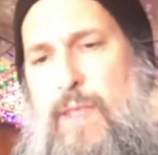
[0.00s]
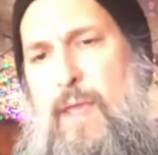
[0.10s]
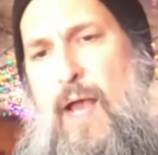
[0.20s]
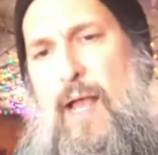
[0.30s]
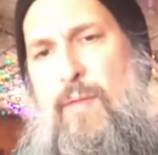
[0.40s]

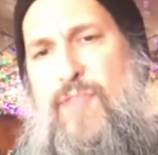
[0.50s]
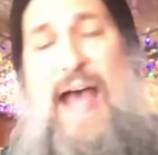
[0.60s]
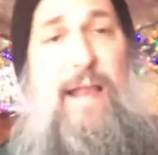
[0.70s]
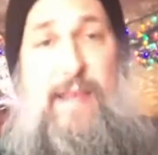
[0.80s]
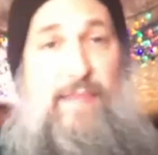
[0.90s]

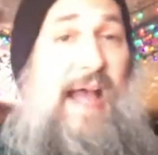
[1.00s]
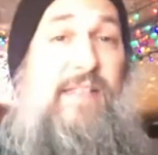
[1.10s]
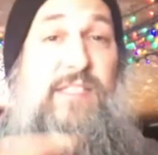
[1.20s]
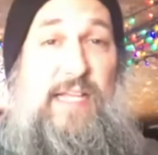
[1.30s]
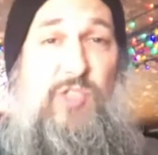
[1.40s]
that, in
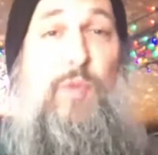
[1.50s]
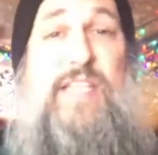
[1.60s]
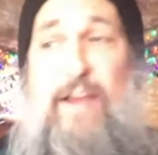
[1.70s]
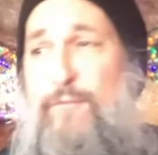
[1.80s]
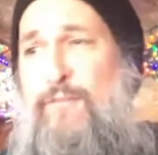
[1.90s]
that sense, we
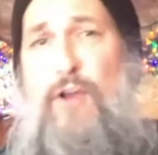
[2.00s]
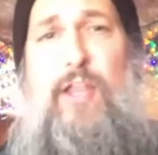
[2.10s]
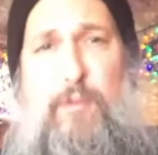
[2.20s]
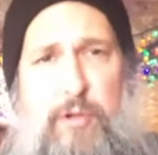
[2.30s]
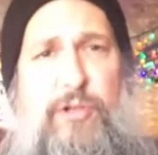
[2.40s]
definitely felt
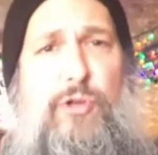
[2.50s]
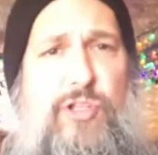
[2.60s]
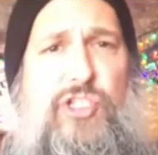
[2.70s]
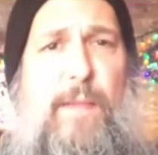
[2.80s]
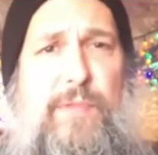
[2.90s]
like we were
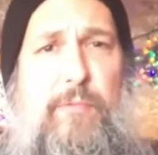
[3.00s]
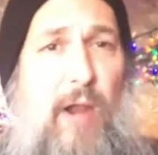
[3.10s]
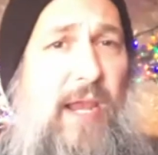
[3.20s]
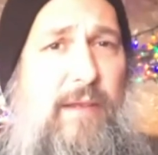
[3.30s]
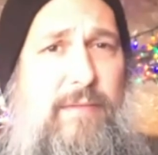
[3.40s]
doing something
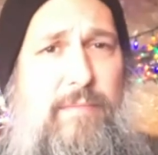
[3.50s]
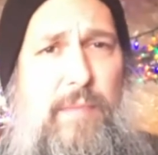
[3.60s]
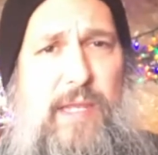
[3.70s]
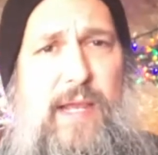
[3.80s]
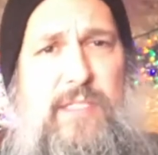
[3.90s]
right
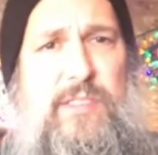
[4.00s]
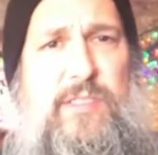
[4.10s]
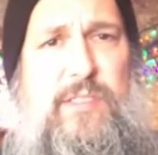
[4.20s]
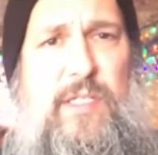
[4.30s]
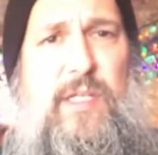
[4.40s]

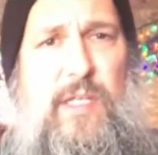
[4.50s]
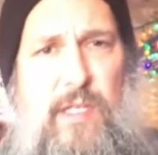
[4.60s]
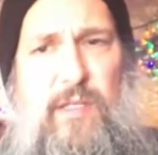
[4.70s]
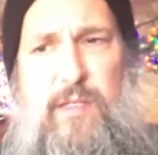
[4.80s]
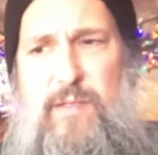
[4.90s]
because
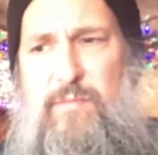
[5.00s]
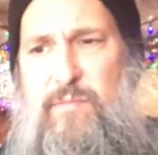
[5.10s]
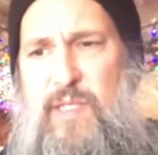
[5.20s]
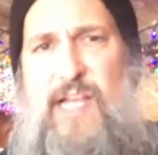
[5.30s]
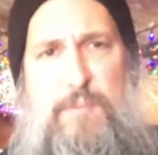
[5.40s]

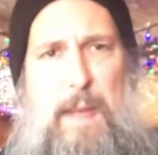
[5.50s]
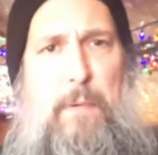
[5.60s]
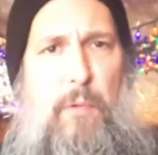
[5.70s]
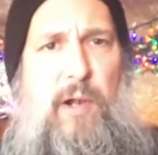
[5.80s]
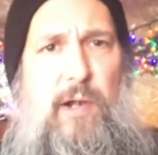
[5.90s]

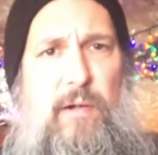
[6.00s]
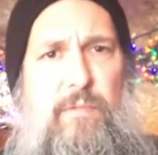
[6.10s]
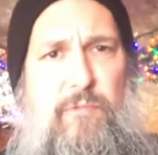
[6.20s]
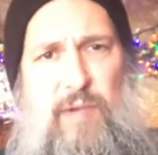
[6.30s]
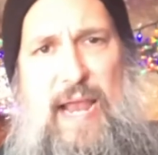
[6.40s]
people
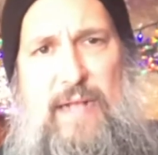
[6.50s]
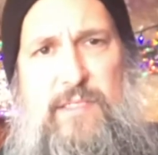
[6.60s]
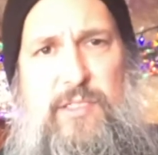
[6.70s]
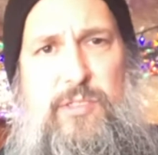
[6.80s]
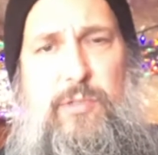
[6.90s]
were
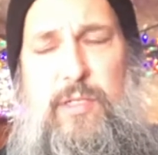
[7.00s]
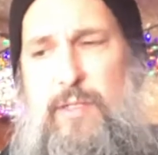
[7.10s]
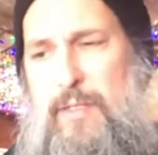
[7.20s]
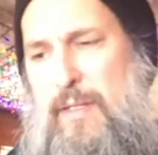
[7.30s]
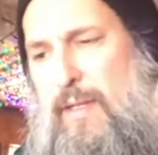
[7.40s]
reacting to
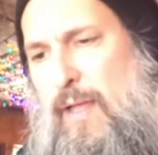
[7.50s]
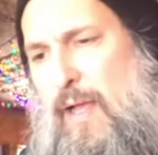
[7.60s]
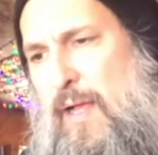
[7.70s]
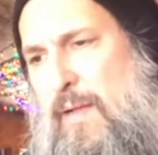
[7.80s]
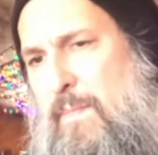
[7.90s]

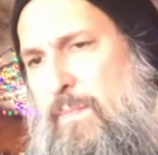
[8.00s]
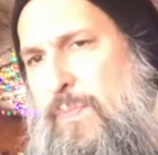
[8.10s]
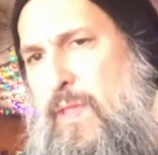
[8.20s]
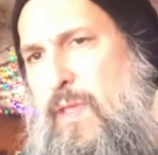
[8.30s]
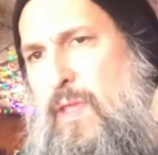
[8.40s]

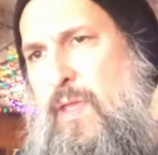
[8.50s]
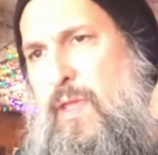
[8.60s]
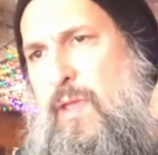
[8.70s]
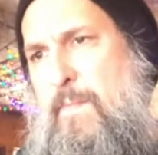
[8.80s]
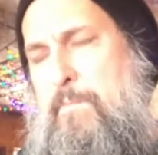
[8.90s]
it.
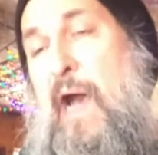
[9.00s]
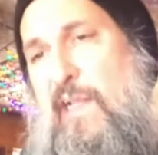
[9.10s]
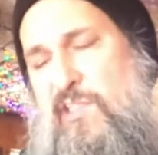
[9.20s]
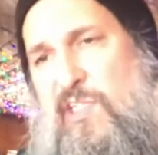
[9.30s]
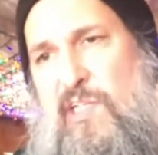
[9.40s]

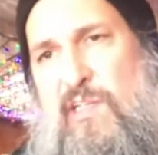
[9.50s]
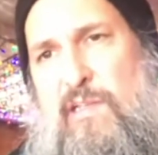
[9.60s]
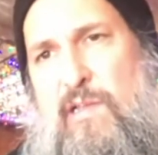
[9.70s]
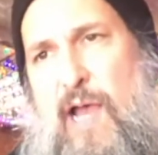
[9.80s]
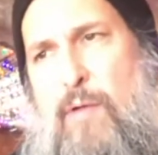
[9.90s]
But
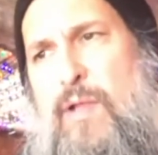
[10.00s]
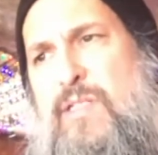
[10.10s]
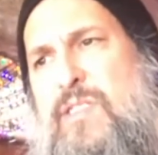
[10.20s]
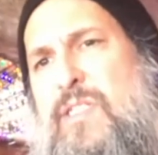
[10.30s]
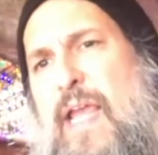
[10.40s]
I
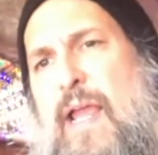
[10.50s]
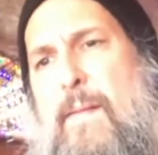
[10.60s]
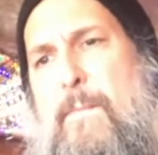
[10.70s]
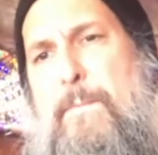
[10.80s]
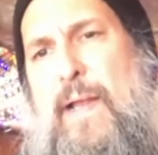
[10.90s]
wouldn't say,
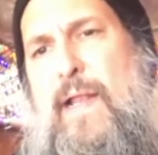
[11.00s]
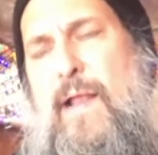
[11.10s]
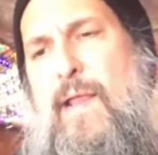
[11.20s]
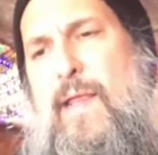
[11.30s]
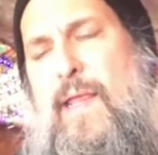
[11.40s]
but
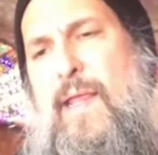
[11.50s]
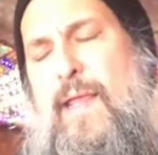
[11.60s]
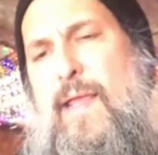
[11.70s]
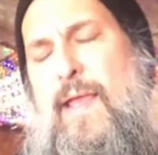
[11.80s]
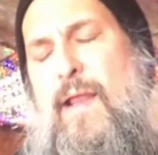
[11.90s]

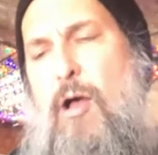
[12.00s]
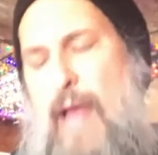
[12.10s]
it all